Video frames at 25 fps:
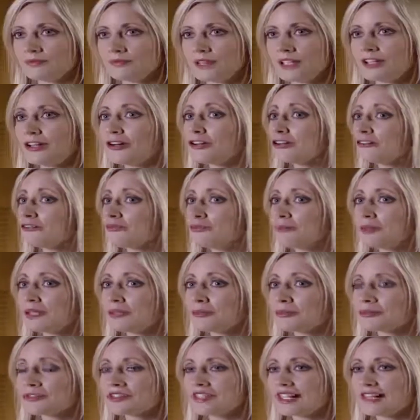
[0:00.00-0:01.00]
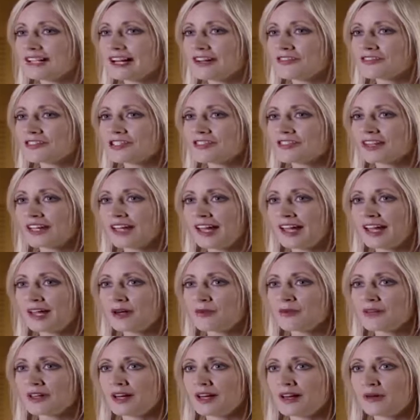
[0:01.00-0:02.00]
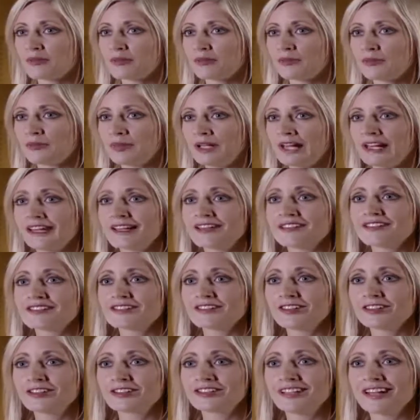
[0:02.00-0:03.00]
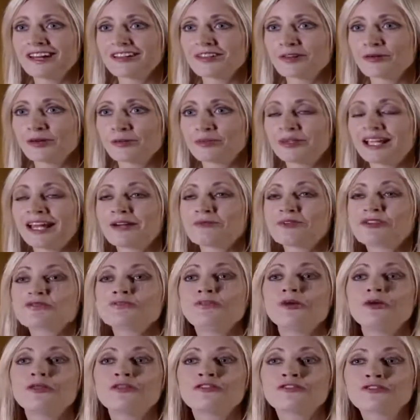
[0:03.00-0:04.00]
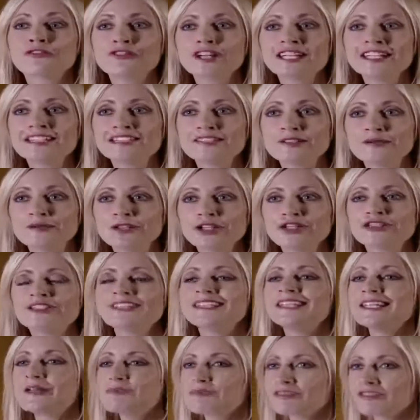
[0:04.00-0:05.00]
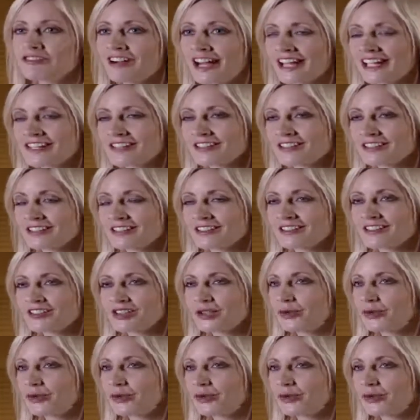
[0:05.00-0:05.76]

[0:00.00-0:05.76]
A lot of people said after the game that players looked like they were playing with more freedom, looked liberated.